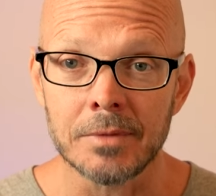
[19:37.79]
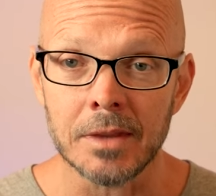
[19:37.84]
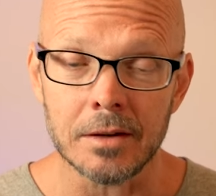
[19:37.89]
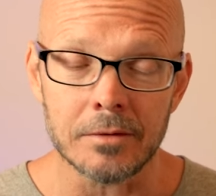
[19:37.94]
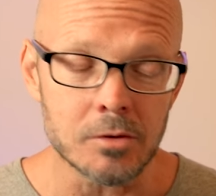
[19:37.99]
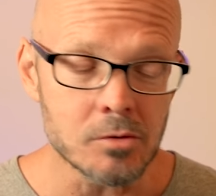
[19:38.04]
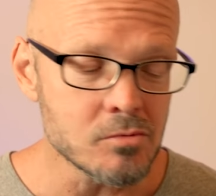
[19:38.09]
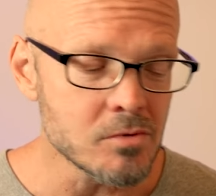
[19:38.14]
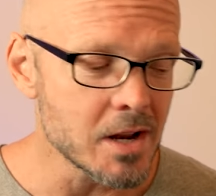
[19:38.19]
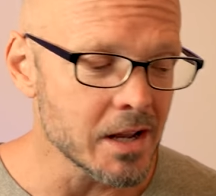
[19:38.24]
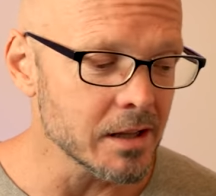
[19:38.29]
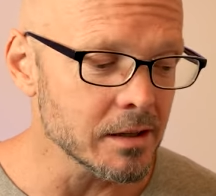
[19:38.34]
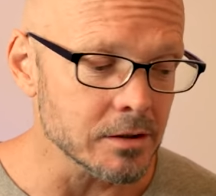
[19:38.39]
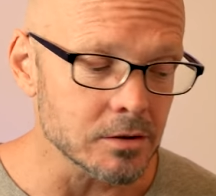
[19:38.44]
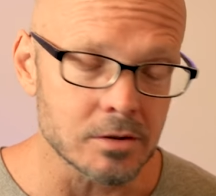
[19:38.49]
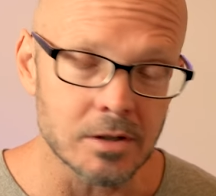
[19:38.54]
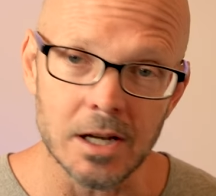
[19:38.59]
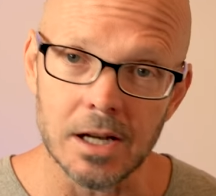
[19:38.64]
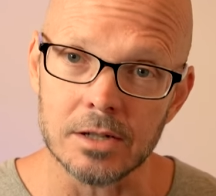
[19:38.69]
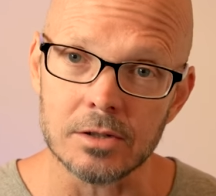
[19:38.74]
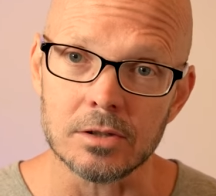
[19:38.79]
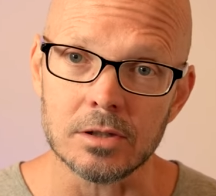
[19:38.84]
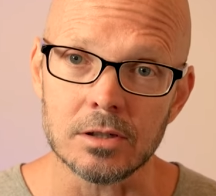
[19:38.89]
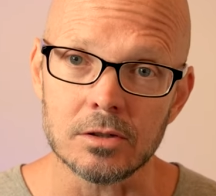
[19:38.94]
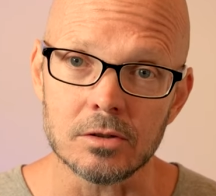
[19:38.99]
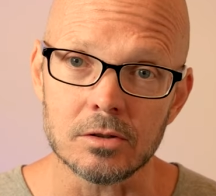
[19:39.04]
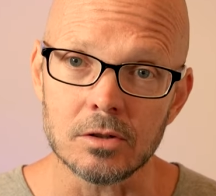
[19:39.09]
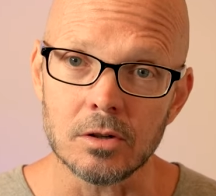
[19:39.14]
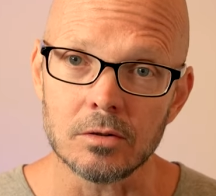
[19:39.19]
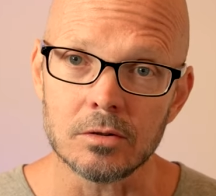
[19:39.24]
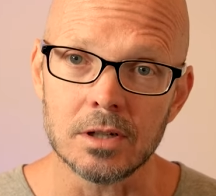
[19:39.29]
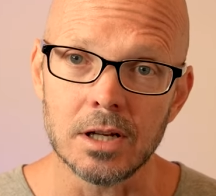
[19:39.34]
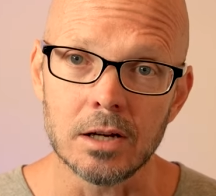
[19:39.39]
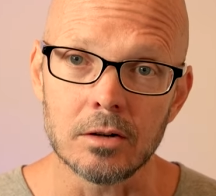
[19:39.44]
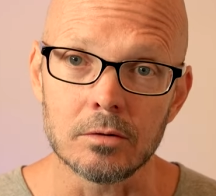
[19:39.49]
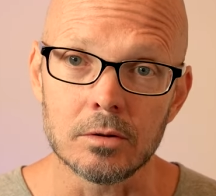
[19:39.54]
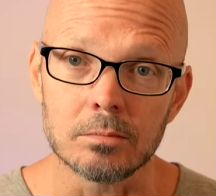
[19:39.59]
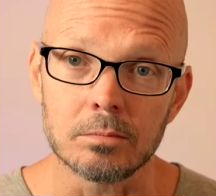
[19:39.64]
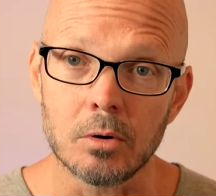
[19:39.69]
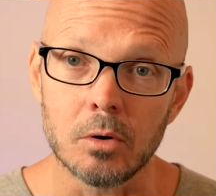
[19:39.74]
If you nail attraction and you don't nail
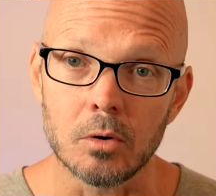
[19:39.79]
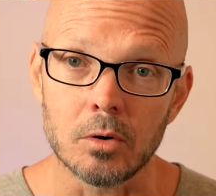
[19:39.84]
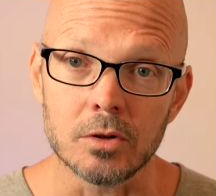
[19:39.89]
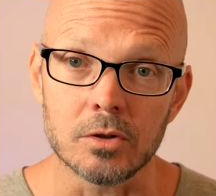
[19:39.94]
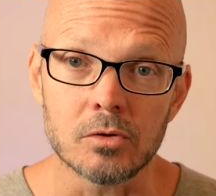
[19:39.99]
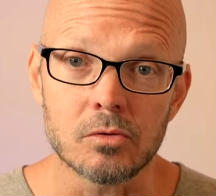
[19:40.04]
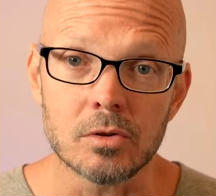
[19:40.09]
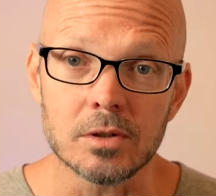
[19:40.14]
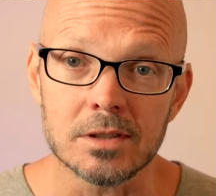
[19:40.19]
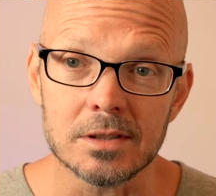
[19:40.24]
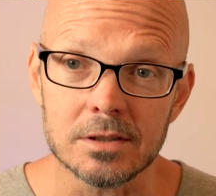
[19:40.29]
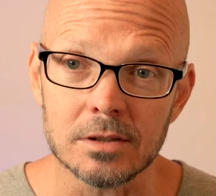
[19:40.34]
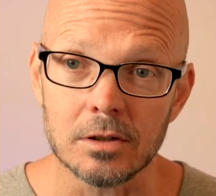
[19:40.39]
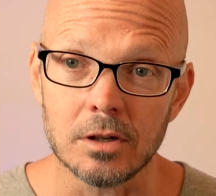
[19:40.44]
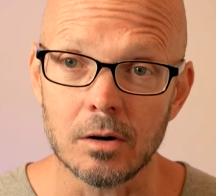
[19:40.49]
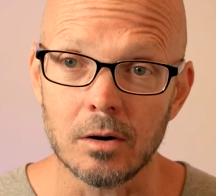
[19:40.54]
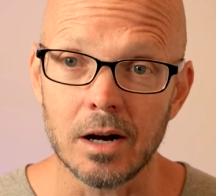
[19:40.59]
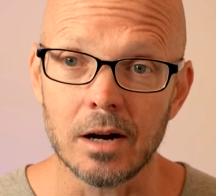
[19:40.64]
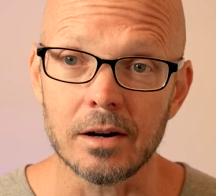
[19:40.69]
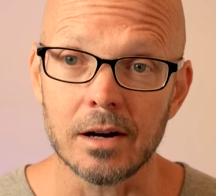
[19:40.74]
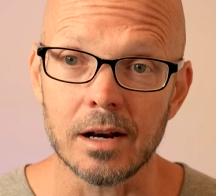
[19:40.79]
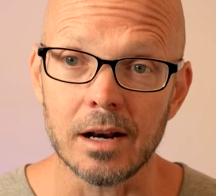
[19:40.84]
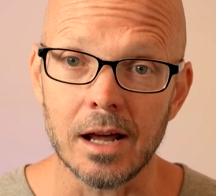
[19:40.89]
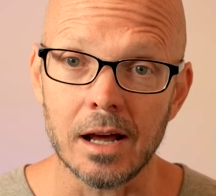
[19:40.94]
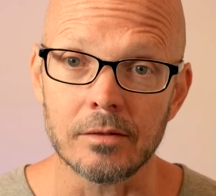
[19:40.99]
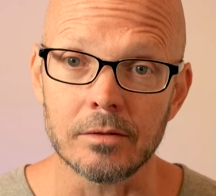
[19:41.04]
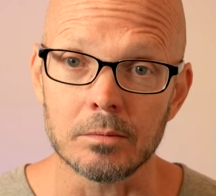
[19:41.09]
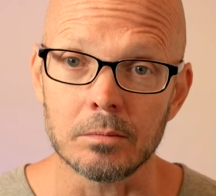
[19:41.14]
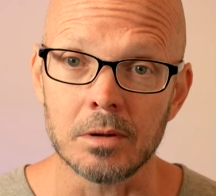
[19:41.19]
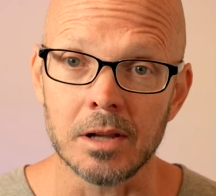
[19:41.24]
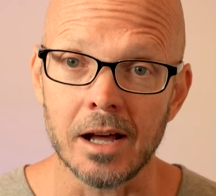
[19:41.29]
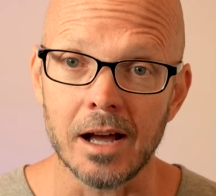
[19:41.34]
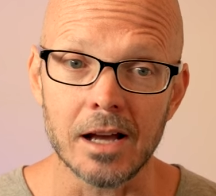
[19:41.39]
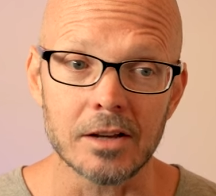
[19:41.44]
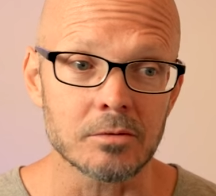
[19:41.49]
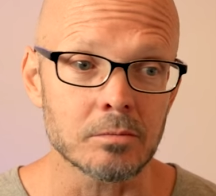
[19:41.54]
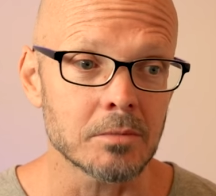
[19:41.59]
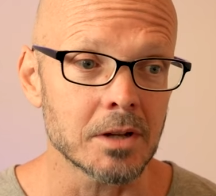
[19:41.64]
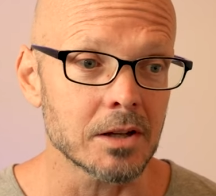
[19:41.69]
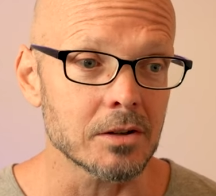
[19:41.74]
rapport, you can still go out and have a
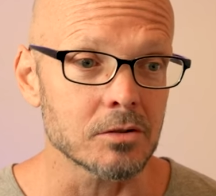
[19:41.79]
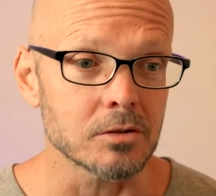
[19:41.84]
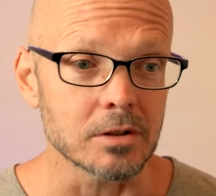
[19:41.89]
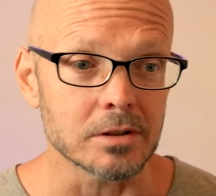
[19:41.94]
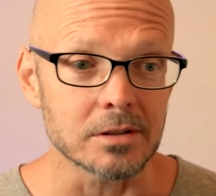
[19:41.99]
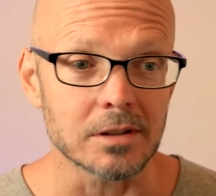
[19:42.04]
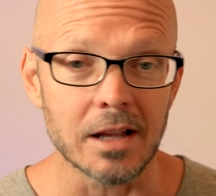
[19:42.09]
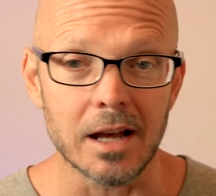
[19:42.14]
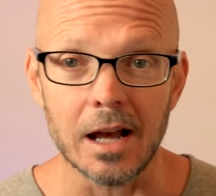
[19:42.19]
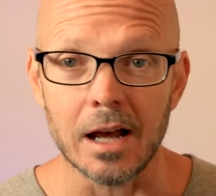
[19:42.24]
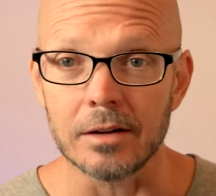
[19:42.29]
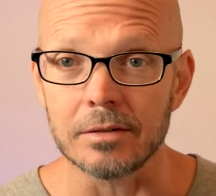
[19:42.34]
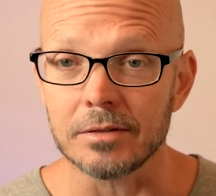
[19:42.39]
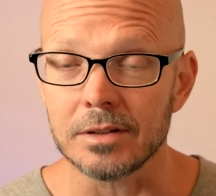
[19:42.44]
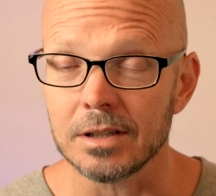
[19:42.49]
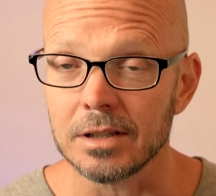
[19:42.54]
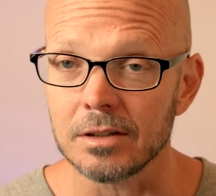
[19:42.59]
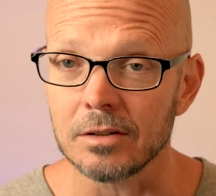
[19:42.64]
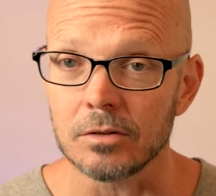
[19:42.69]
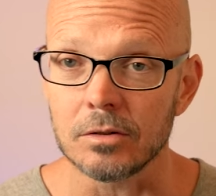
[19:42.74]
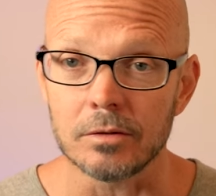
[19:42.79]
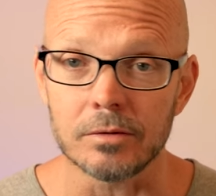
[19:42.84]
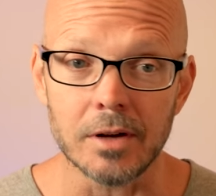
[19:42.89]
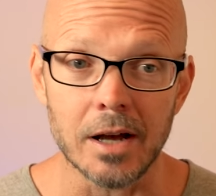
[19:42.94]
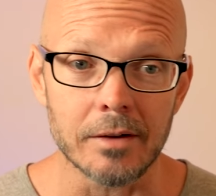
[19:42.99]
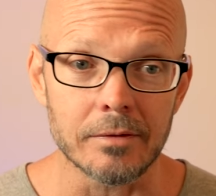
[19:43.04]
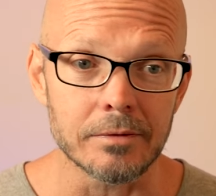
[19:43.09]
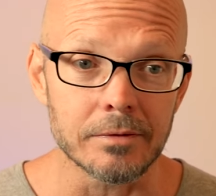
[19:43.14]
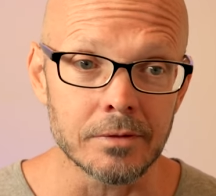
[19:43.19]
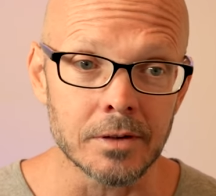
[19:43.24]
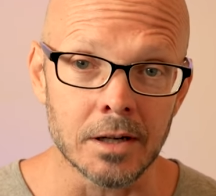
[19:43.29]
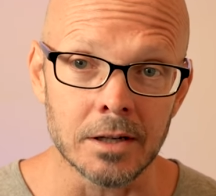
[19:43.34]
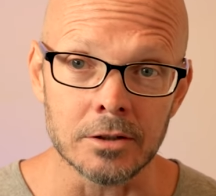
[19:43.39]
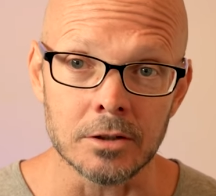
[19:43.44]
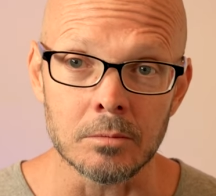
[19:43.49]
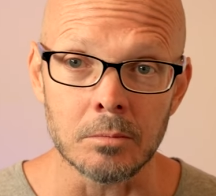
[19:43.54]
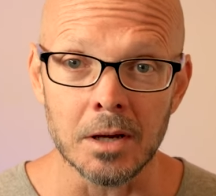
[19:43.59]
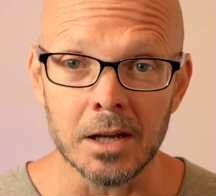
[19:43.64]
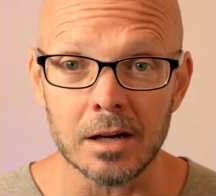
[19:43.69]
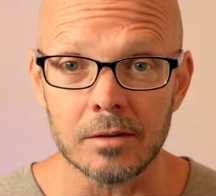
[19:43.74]
blast, make girls laugh, giggle, have fun.
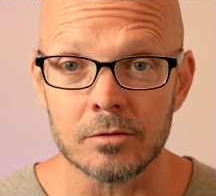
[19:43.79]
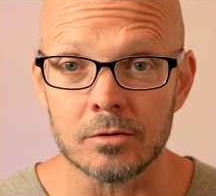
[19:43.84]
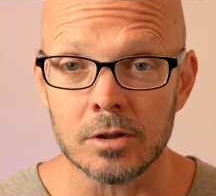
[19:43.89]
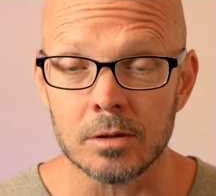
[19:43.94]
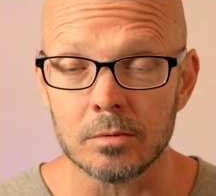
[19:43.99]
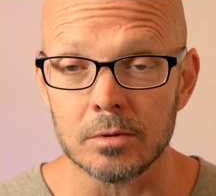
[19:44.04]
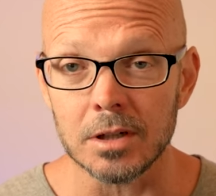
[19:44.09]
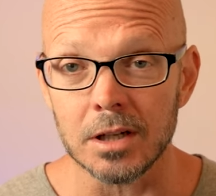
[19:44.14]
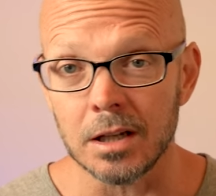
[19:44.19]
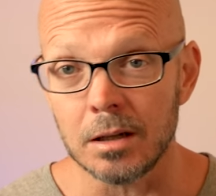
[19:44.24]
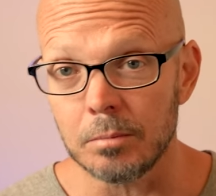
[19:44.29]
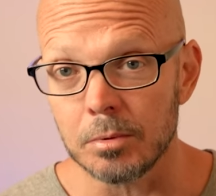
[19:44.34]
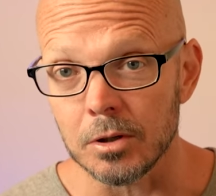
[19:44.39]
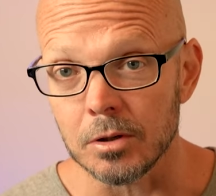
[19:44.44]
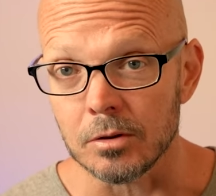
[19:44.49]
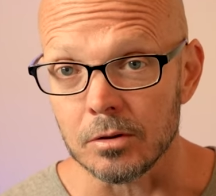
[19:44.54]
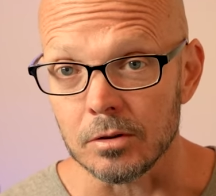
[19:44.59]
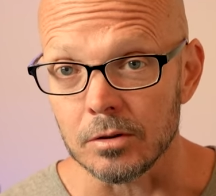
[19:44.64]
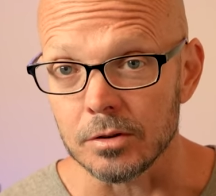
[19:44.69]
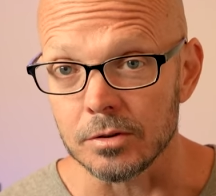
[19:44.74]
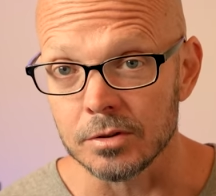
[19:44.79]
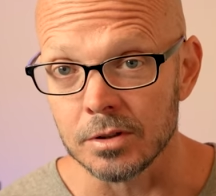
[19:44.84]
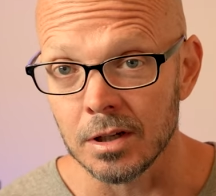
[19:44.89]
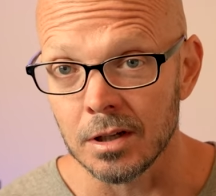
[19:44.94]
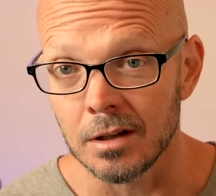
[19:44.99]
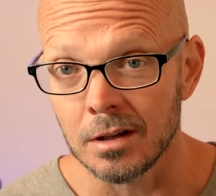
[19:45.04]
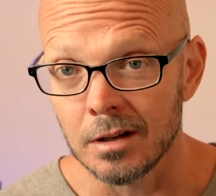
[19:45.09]
You might have trouble keeping girls.